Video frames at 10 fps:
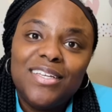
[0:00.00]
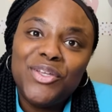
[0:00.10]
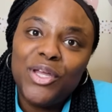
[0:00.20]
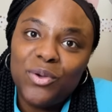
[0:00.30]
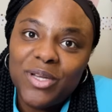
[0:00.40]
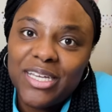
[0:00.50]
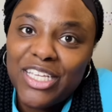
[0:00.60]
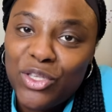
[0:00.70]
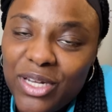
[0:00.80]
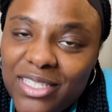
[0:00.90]
You know
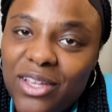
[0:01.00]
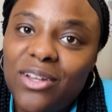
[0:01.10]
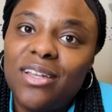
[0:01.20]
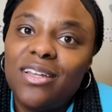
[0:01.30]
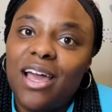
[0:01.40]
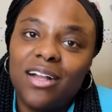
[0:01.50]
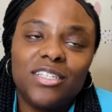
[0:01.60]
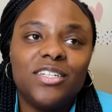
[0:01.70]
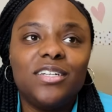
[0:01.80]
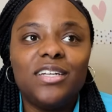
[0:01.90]
what? You need to go to the
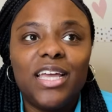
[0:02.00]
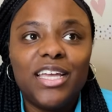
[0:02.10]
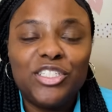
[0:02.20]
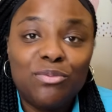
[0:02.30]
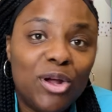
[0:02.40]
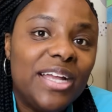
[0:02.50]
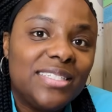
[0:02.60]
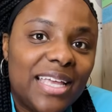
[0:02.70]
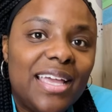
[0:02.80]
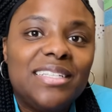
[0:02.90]
doctor and get your brain
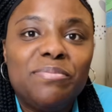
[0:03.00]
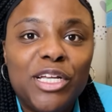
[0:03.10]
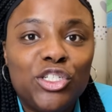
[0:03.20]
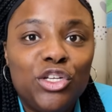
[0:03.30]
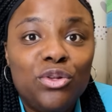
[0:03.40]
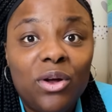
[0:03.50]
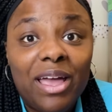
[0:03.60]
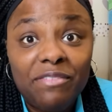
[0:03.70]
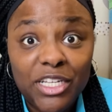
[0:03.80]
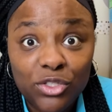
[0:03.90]
scanned to make sure you don't
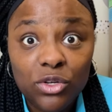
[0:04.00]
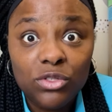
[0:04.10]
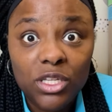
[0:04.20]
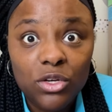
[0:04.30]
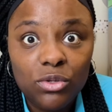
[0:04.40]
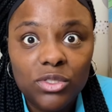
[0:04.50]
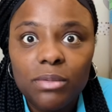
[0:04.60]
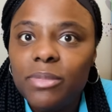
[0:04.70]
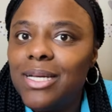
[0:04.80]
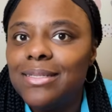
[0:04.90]
have any screws
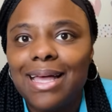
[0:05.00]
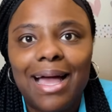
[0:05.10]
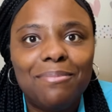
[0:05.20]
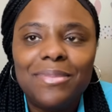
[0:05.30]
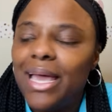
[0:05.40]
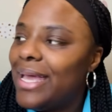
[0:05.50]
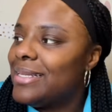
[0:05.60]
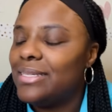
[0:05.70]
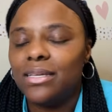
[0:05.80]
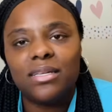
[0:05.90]
loose, because I'm
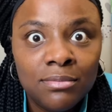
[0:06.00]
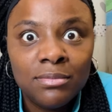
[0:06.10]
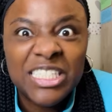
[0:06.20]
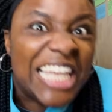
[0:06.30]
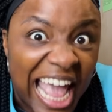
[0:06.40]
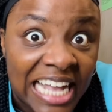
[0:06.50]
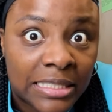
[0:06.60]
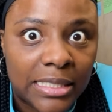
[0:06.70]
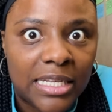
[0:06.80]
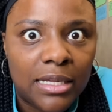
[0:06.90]
not... It's
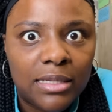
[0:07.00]
nasty.